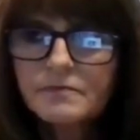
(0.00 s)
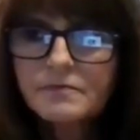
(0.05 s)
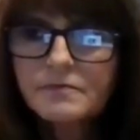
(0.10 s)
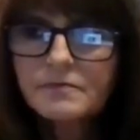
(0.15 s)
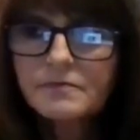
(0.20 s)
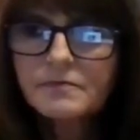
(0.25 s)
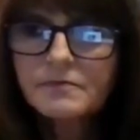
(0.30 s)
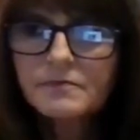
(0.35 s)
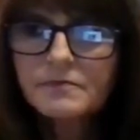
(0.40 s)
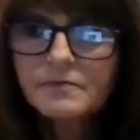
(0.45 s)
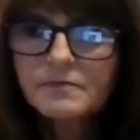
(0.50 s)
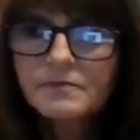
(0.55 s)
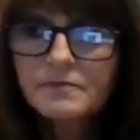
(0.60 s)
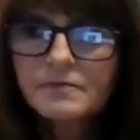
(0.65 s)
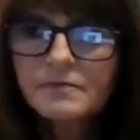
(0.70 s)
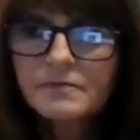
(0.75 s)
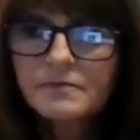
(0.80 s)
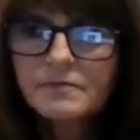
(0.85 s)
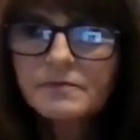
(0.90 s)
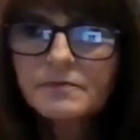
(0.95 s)

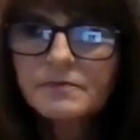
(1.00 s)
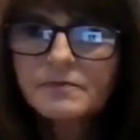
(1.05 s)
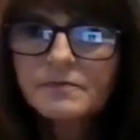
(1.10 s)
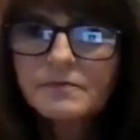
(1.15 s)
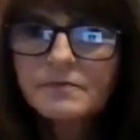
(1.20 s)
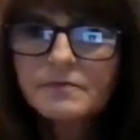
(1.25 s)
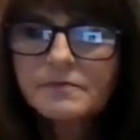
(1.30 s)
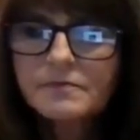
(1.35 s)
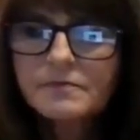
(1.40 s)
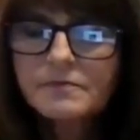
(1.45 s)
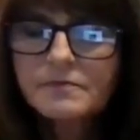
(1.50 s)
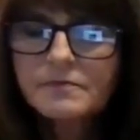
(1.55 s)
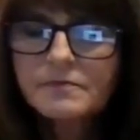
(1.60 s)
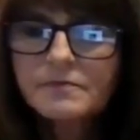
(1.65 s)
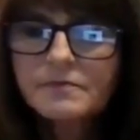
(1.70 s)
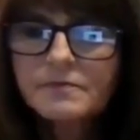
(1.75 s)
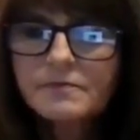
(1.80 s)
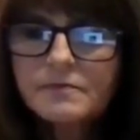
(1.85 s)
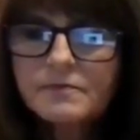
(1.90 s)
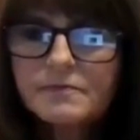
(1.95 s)

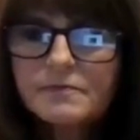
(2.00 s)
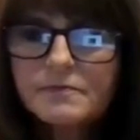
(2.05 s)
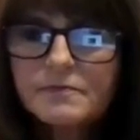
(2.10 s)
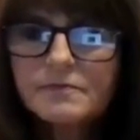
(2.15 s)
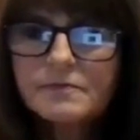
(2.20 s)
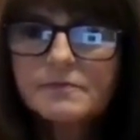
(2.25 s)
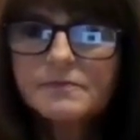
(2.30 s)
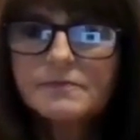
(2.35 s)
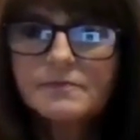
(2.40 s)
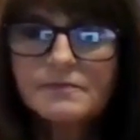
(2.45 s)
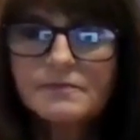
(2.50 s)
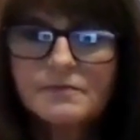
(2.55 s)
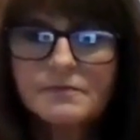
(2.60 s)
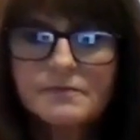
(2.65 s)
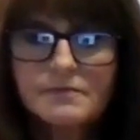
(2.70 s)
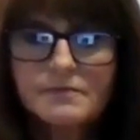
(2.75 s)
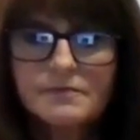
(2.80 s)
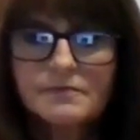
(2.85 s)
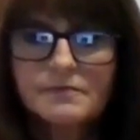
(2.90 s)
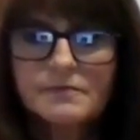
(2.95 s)

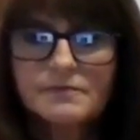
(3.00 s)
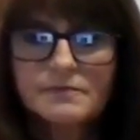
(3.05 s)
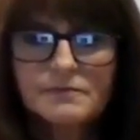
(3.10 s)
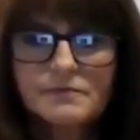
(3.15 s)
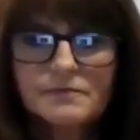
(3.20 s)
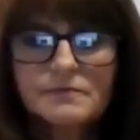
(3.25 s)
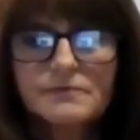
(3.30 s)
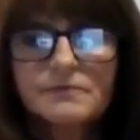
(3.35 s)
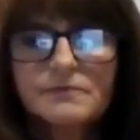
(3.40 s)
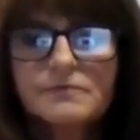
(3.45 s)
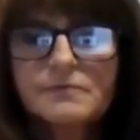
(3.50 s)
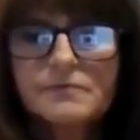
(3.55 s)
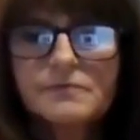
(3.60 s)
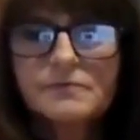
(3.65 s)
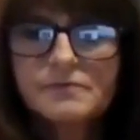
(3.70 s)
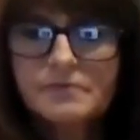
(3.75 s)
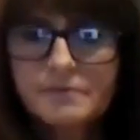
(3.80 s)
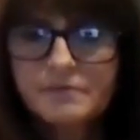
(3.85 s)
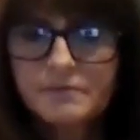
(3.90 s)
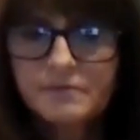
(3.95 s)

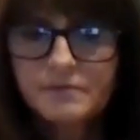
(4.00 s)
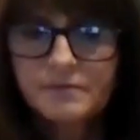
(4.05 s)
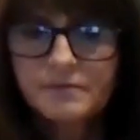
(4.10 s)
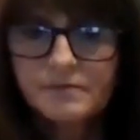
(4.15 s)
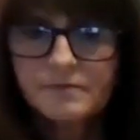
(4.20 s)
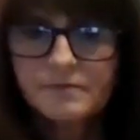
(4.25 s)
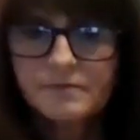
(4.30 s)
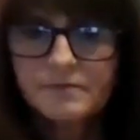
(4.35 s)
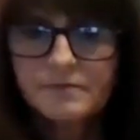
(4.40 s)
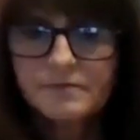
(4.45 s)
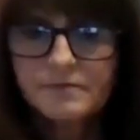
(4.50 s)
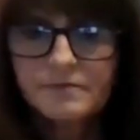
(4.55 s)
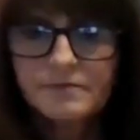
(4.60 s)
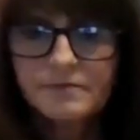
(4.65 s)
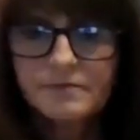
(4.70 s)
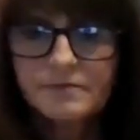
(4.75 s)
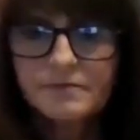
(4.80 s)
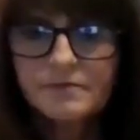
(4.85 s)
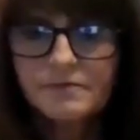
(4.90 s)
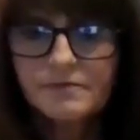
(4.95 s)

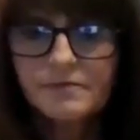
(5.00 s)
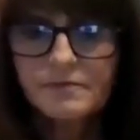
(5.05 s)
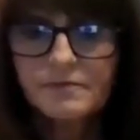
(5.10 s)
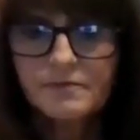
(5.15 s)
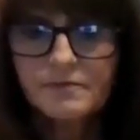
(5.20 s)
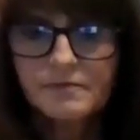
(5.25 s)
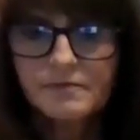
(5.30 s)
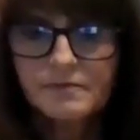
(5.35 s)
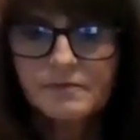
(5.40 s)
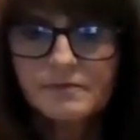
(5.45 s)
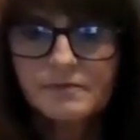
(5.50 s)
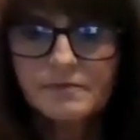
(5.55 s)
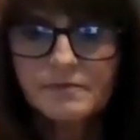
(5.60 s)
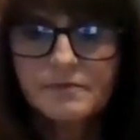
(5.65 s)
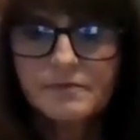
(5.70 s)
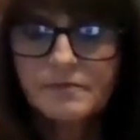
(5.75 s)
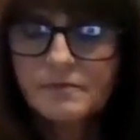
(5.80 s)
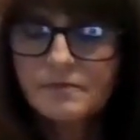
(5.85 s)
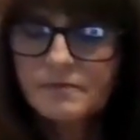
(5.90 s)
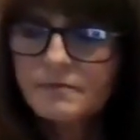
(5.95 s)

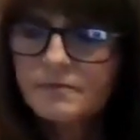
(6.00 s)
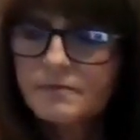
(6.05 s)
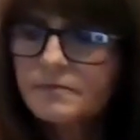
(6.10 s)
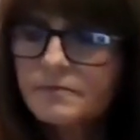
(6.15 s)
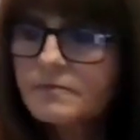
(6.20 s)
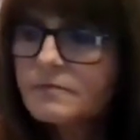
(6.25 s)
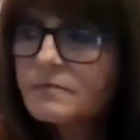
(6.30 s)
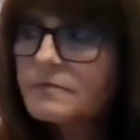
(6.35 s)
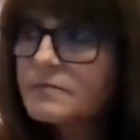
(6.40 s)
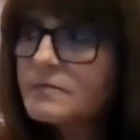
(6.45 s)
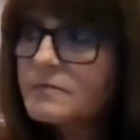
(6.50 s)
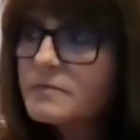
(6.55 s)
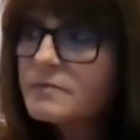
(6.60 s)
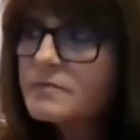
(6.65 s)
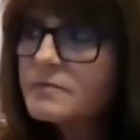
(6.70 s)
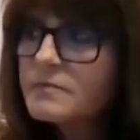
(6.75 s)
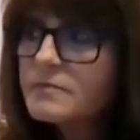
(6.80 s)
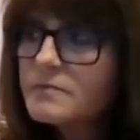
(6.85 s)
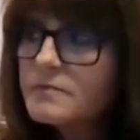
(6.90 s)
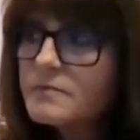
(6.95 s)

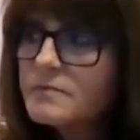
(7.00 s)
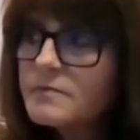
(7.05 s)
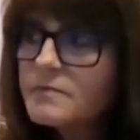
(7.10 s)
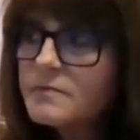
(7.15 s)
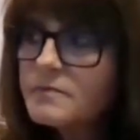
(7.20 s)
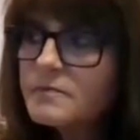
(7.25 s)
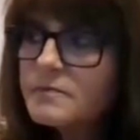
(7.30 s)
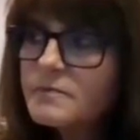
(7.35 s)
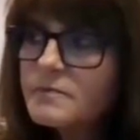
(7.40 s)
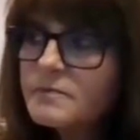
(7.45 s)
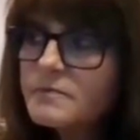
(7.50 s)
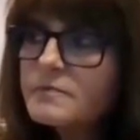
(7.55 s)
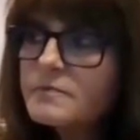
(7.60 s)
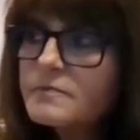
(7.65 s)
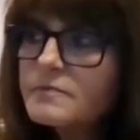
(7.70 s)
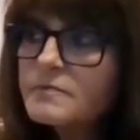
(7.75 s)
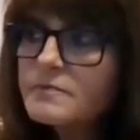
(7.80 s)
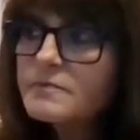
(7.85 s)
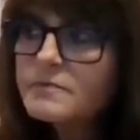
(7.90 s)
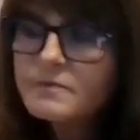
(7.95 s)
This person isn't speaking.